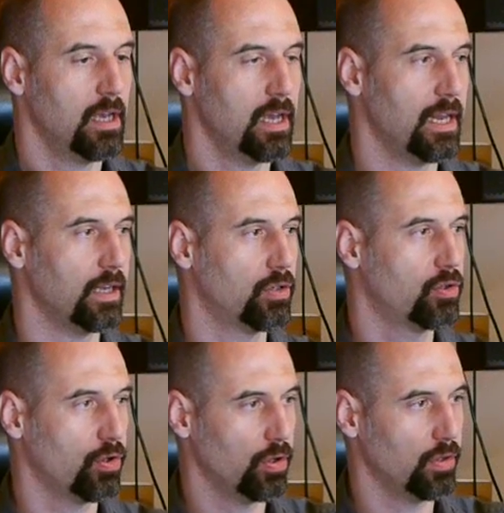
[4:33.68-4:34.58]
and I
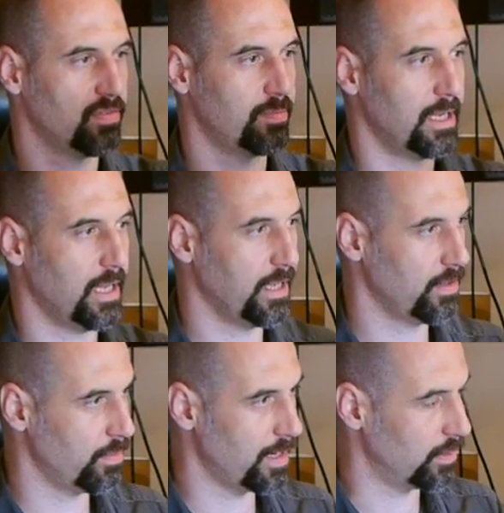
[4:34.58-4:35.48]
curve my
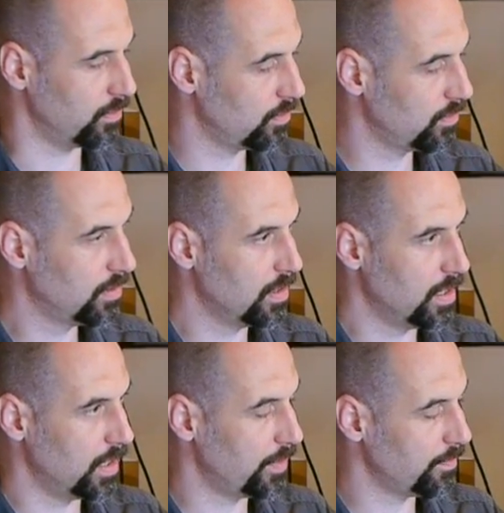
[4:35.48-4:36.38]
hand around.
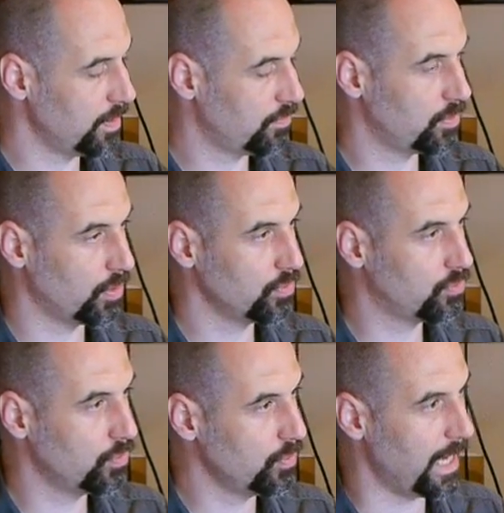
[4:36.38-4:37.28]
If you
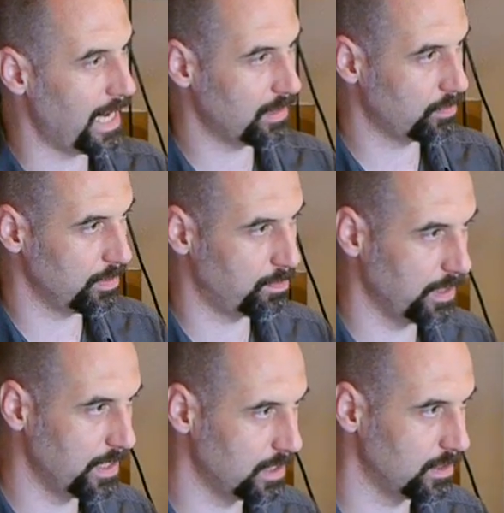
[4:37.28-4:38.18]
don't do that when
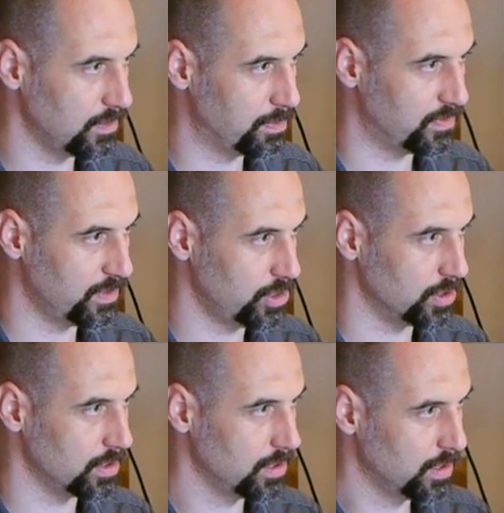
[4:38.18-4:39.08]
playing in this
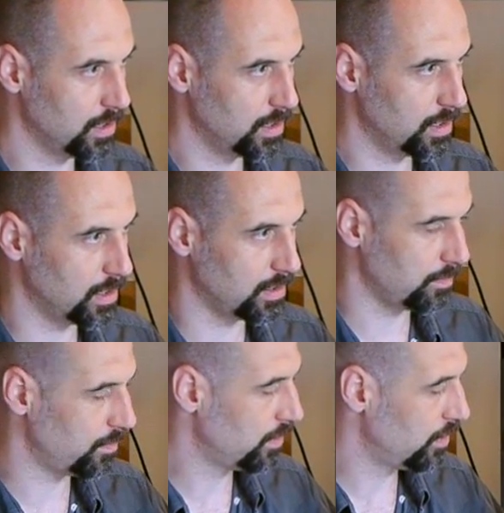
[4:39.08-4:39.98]
position,
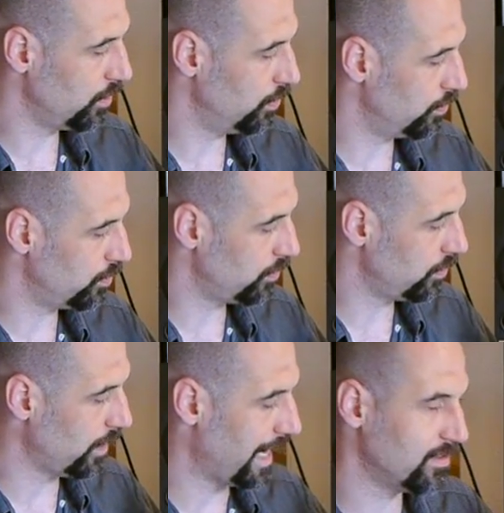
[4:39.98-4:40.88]

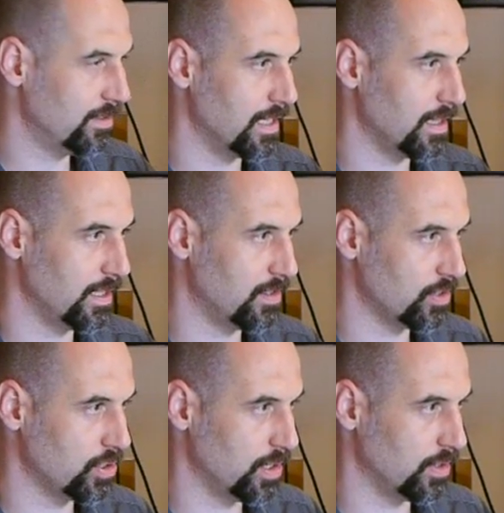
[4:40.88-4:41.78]
you accidentally
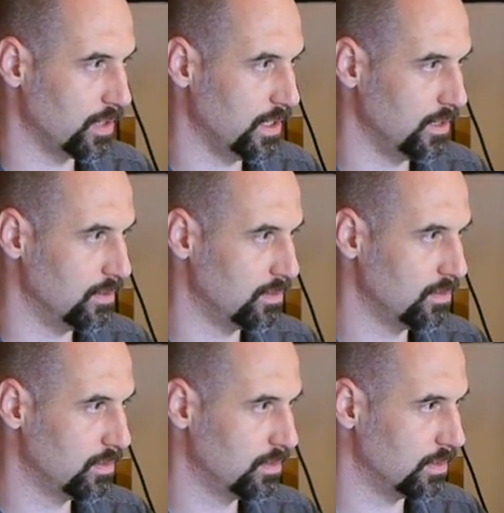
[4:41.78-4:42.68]
touch the other
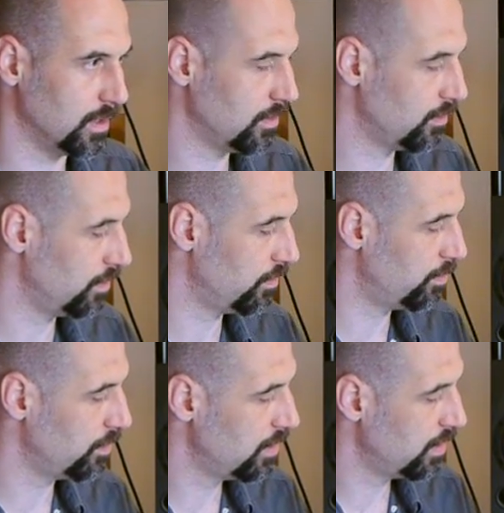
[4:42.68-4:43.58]
keys, right? So if
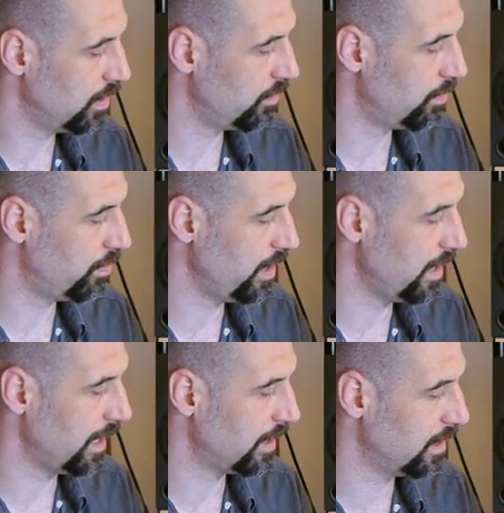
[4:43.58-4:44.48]
you
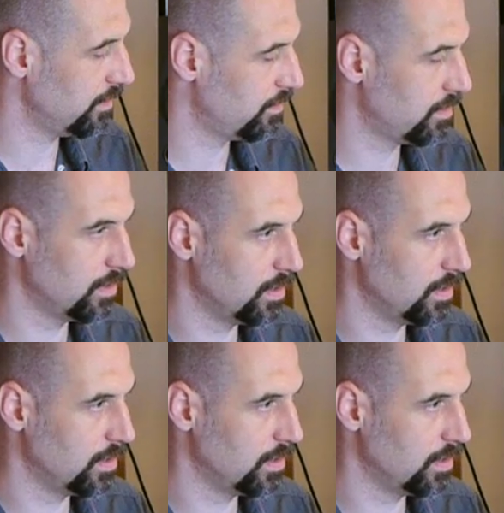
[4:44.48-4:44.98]
play like this,